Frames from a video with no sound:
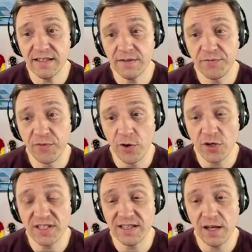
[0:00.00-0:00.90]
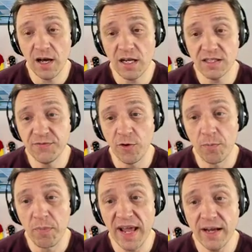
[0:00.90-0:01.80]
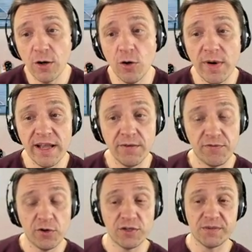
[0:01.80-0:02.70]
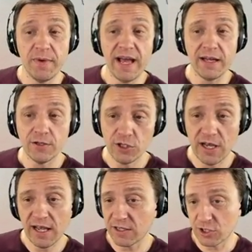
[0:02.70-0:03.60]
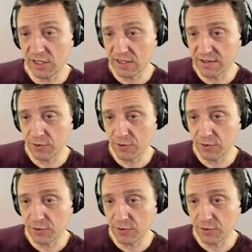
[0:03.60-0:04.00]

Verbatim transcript: the first loss for Big O in the first match, actually.